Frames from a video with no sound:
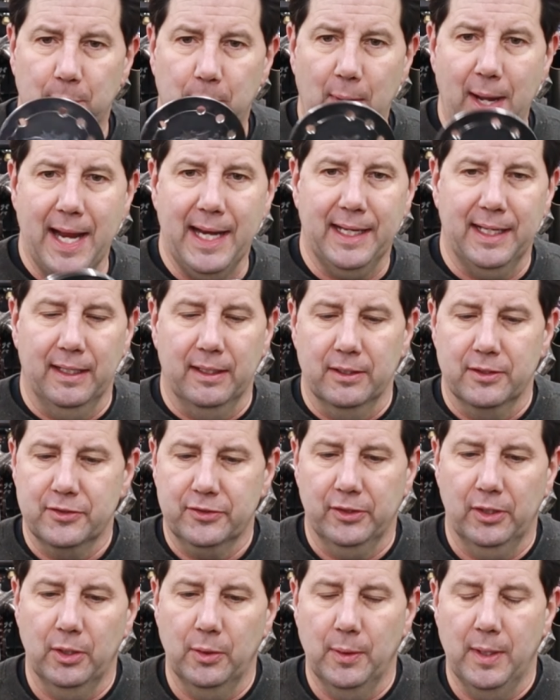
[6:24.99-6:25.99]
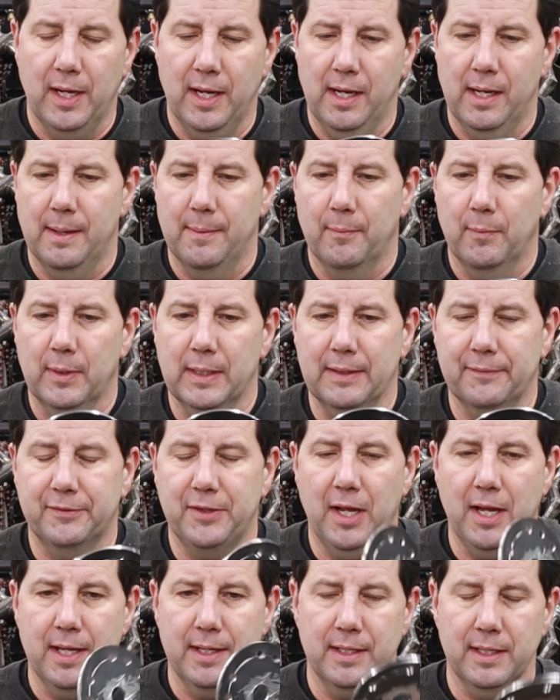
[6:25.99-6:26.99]
bracket. So what I've
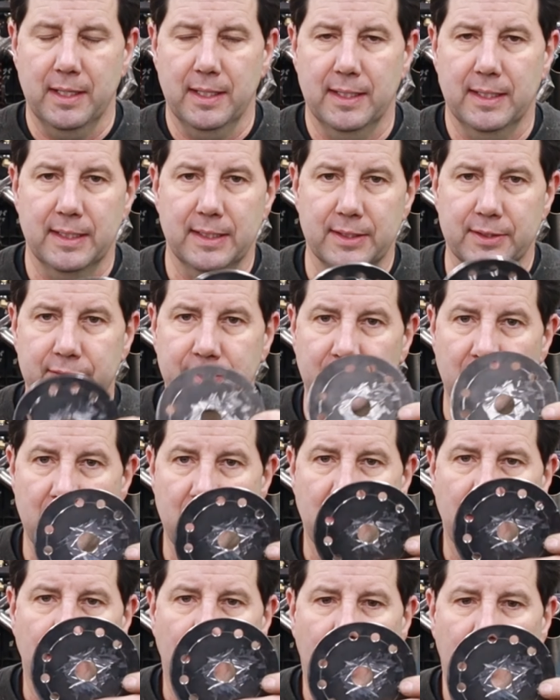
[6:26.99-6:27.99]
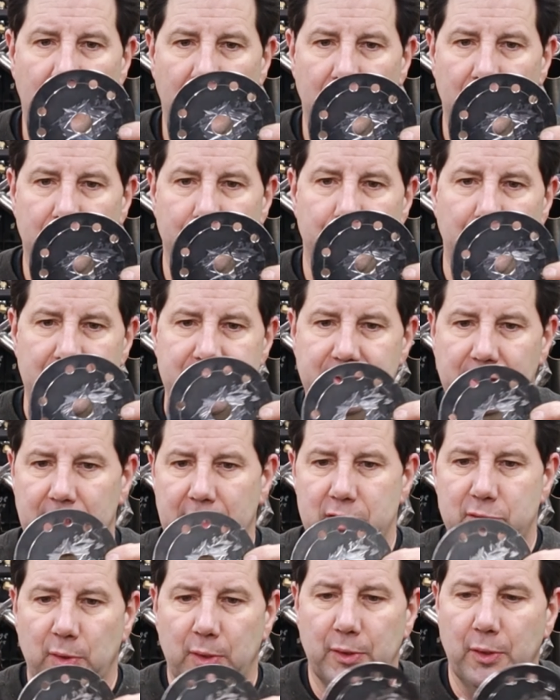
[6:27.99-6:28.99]
done is
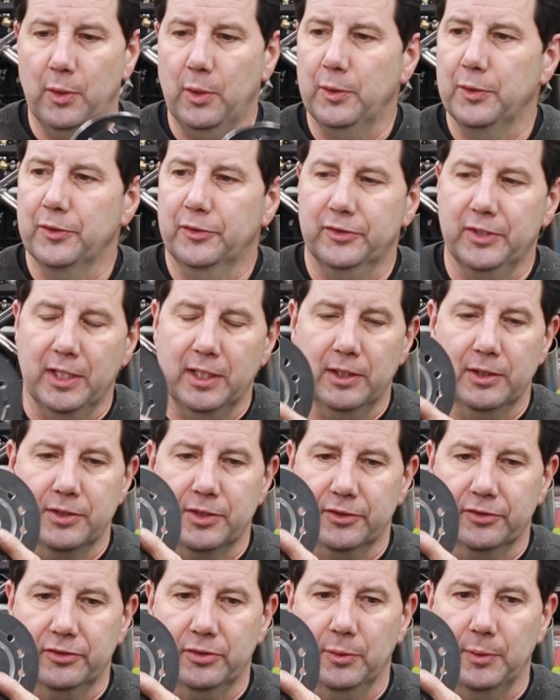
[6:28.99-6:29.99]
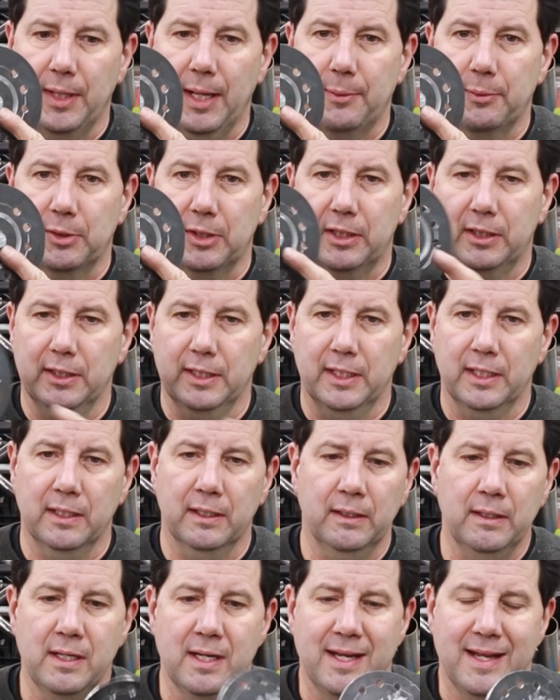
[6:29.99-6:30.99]
basically drilled a hole in the center just so that would
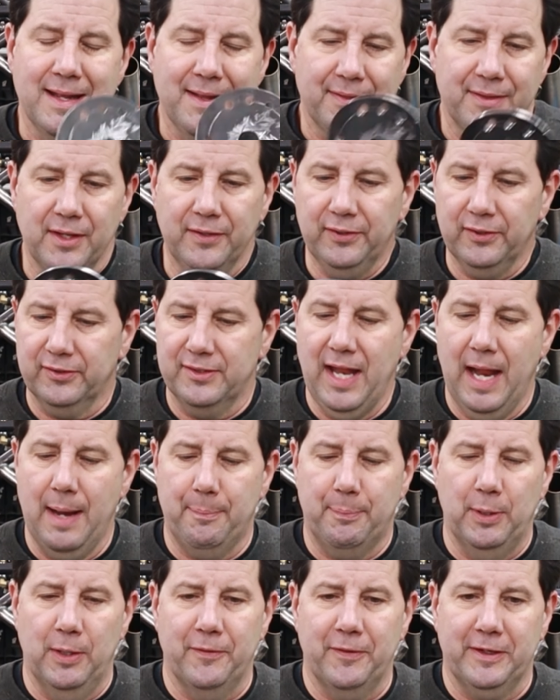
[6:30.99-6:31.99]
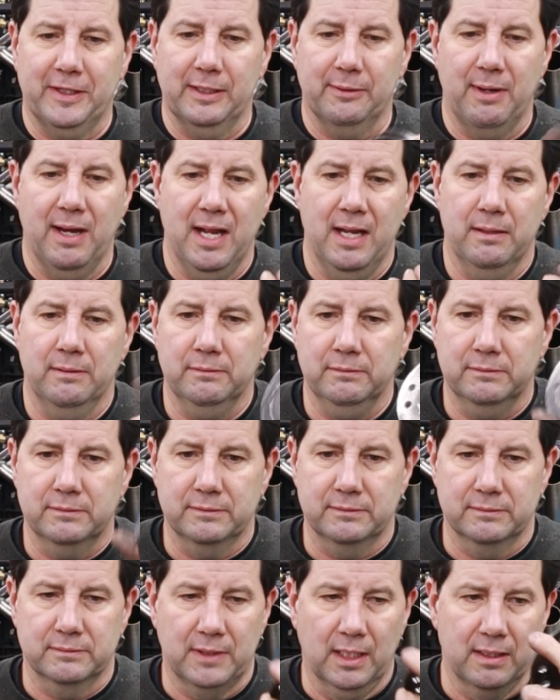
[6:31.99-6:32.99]
clear. This is not perfectly round.
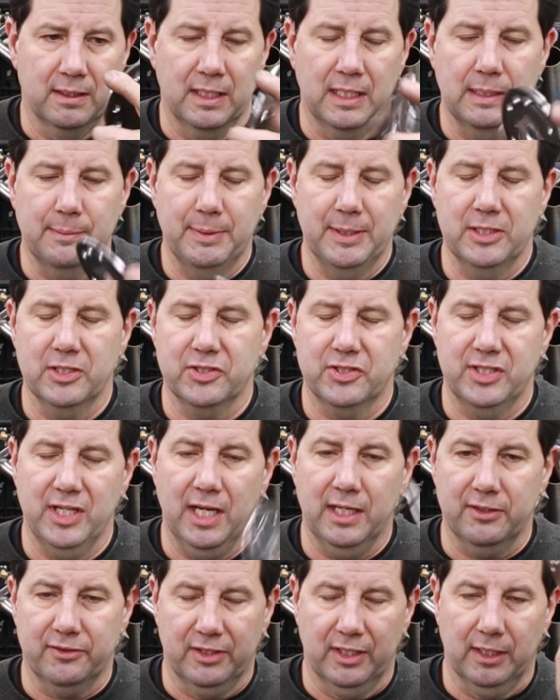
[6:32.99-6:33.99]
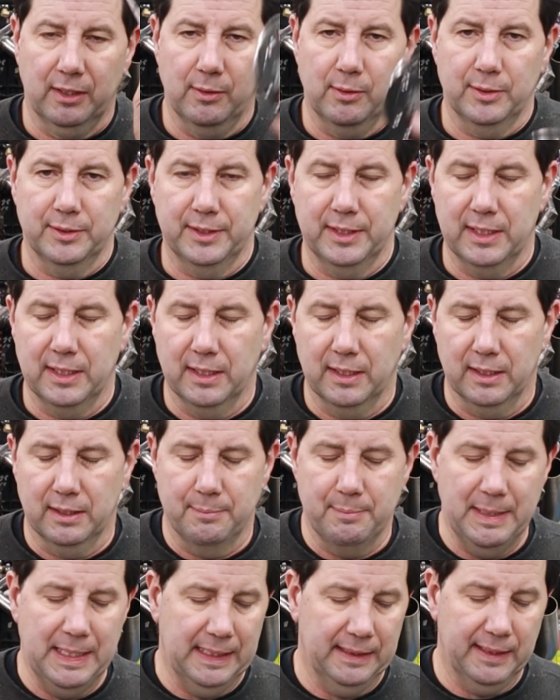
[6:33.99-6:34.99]
Doesn't need to be just yet. It's going to go on the
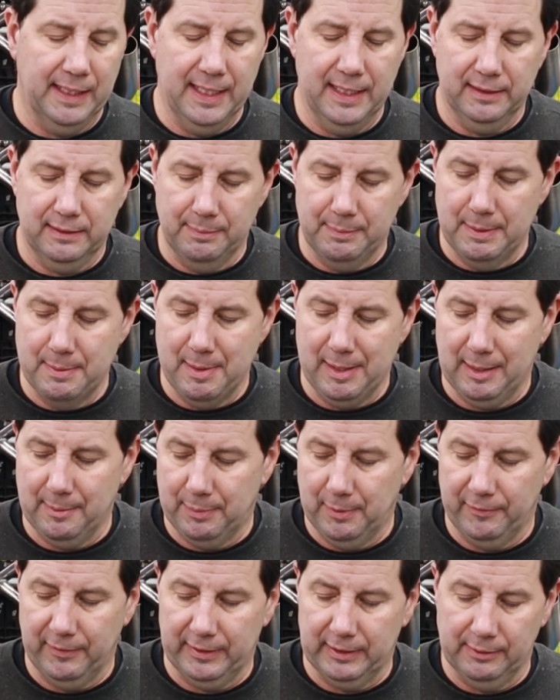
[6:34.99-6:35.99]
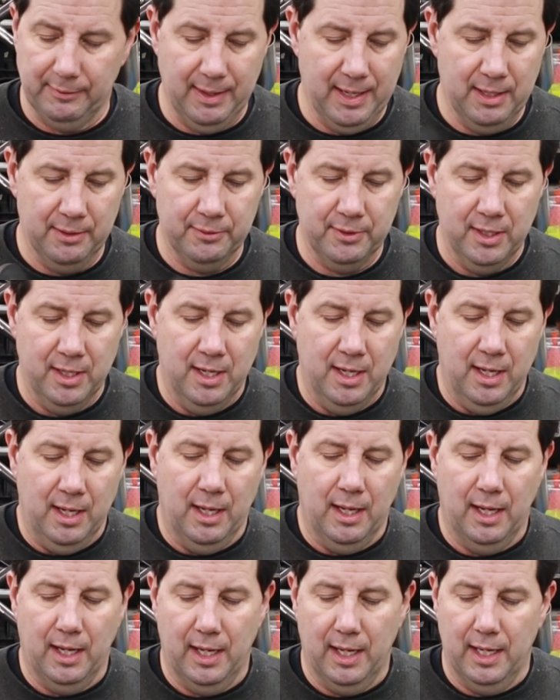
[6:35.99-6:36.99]
mini lathe to make it perfectly round.
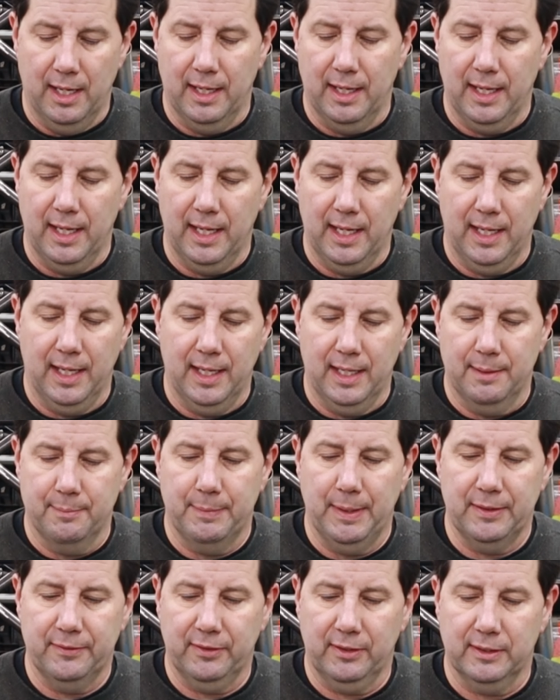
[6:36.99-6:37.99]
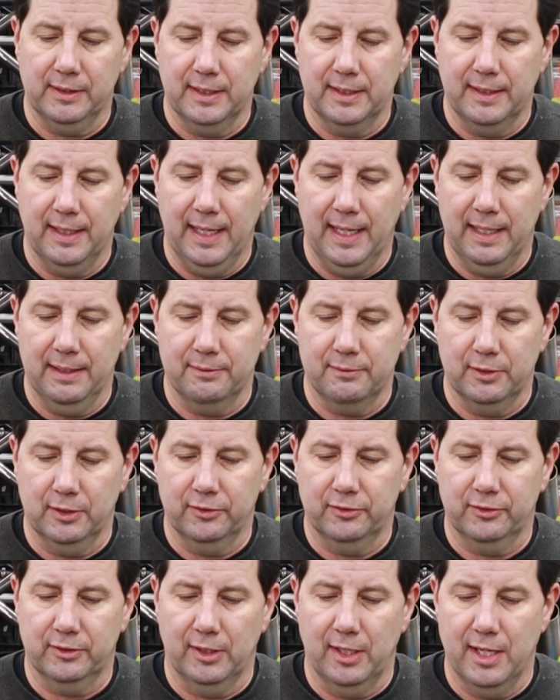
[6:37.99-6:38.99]
And basically that
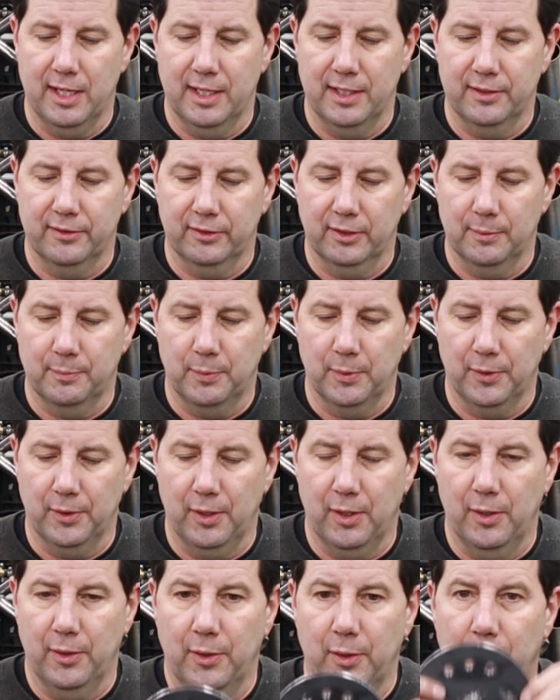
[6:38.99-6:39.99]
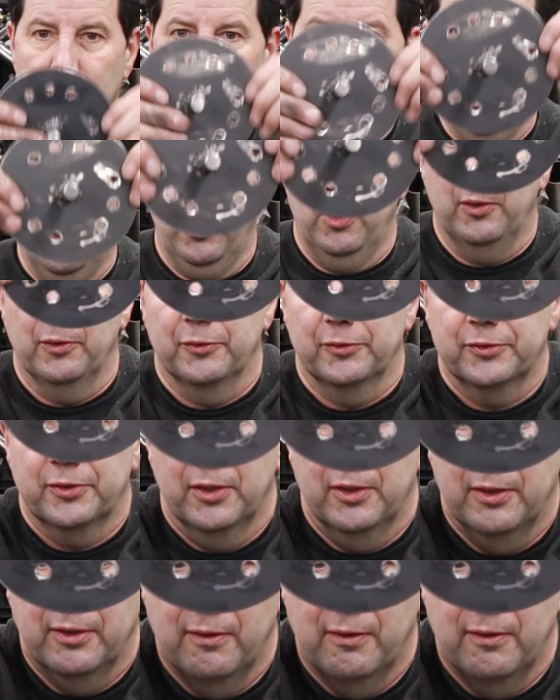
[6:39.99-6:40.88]
just lines up with all those holes.